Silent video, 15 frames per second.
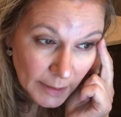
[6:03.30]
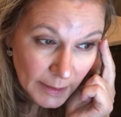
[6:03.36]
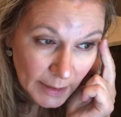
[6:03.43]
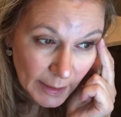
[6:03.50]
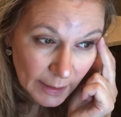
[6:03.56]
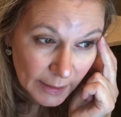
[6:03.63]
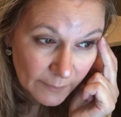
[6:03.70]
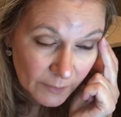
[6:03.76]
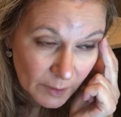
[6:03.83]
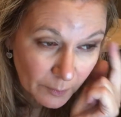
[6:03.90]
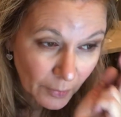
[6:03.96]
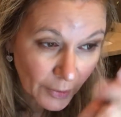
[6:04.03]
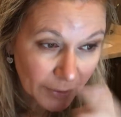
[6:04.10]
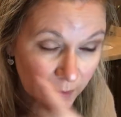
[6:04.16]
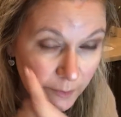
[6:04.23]
and I leave the
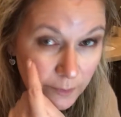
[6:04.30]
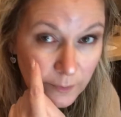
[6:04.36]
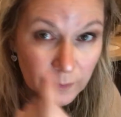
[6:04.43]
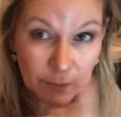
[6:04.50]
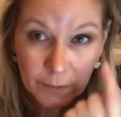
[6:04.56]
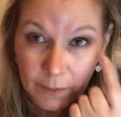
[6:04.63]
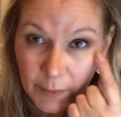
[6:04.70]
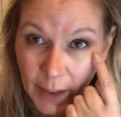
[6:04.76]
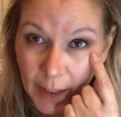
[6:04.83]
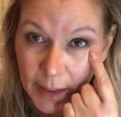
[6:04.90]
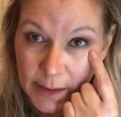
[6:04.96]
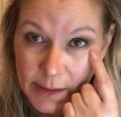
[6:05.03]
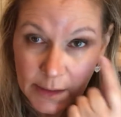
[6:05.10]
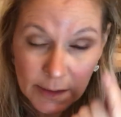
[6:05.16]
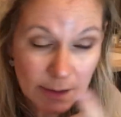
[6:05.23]
bottom
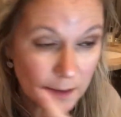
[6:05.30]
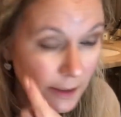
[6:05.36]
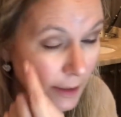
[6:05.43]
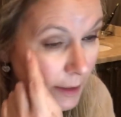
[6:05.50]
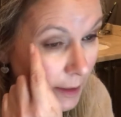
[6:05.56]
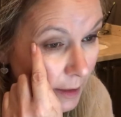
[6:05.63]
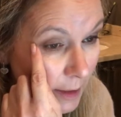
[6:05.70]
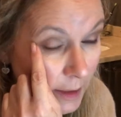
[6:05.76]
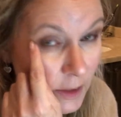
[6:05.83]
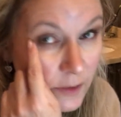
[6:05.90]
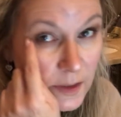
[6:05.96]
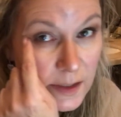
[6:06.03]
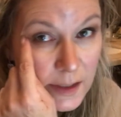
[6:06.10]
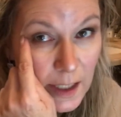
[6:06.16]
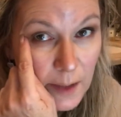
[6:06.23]
as is. Do
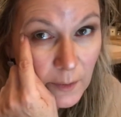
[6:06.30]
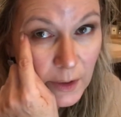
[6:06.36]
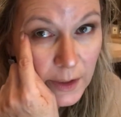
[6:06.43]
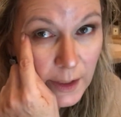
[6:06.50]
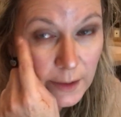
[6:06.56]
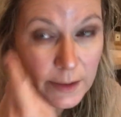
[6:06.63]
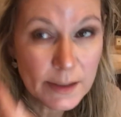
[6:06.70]
the same on the other